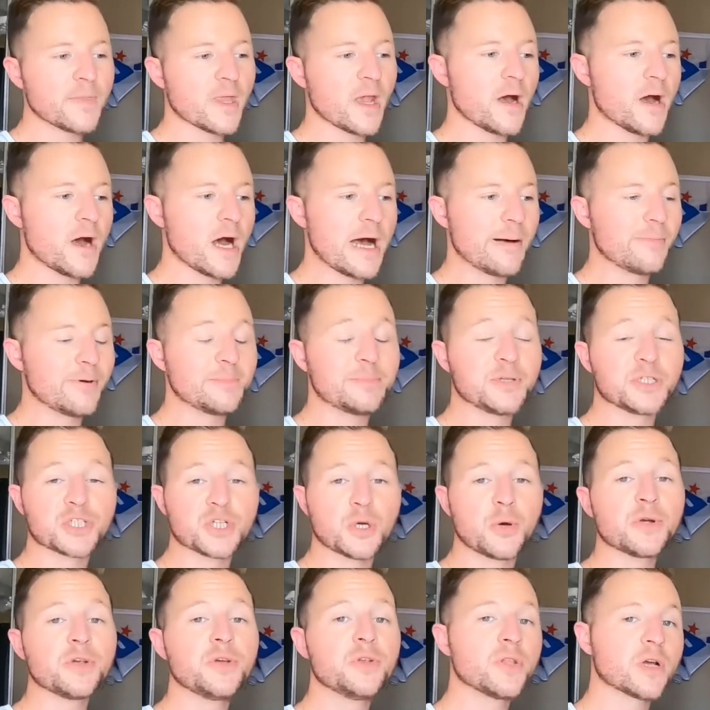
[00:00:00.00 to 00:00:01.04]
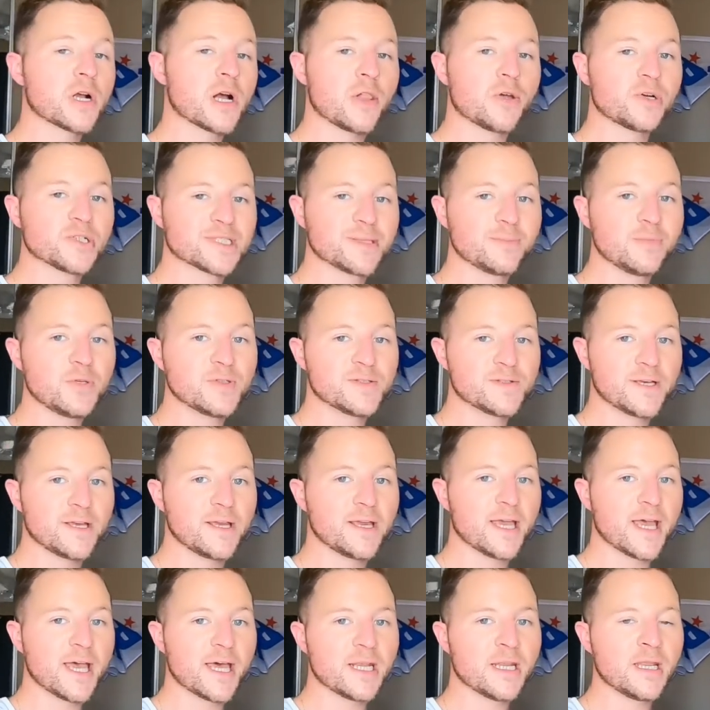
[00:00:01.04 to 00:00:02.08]
I'll be showing you the colors I'm using
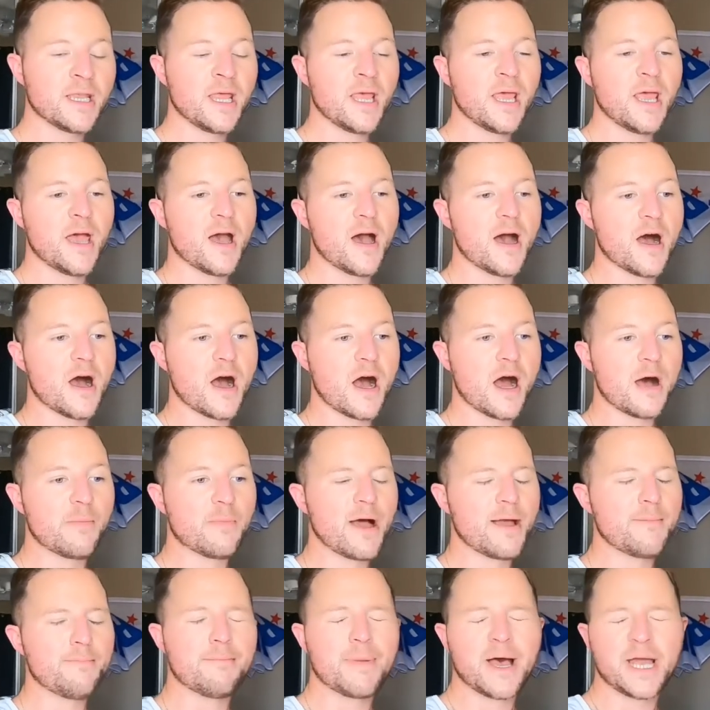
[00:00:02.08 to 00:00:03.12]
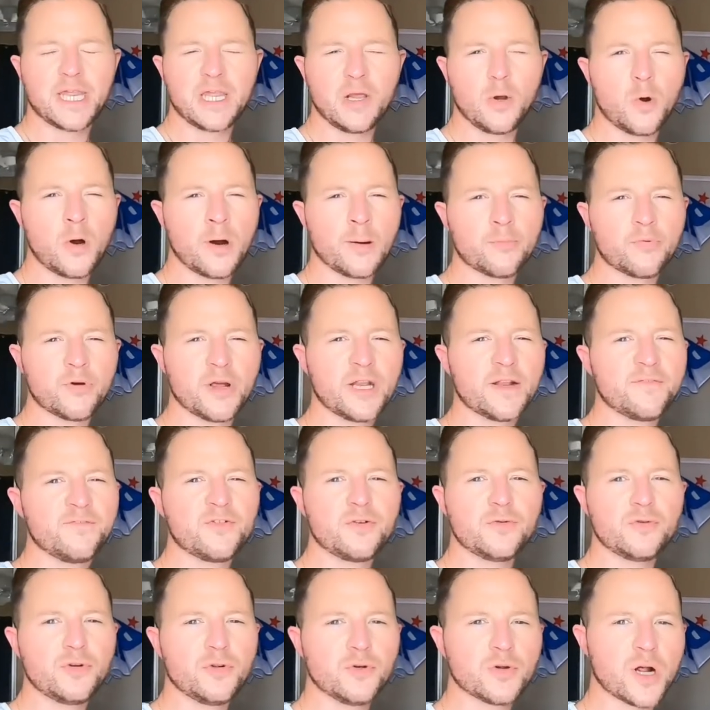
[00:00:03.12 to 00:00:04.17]
again. I might incorporate a
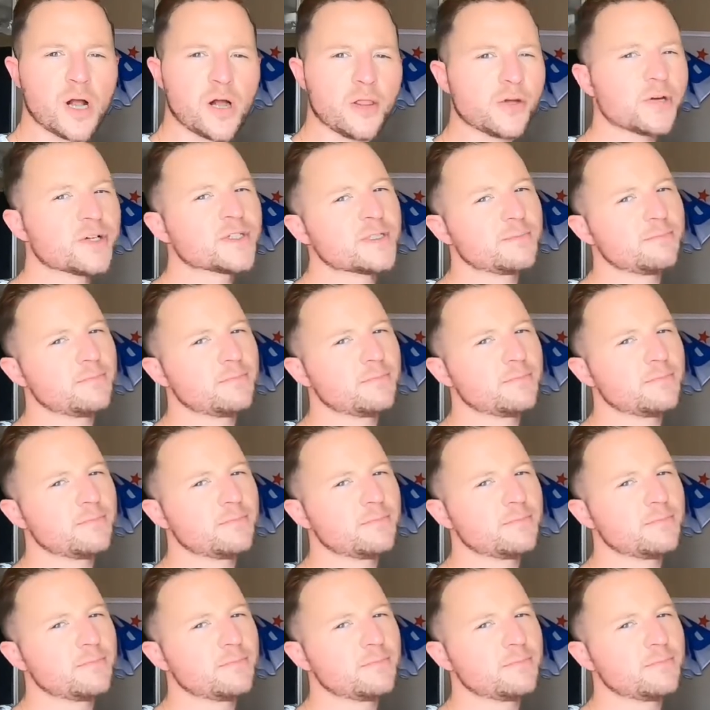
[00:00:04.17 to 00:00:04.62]
few new colors.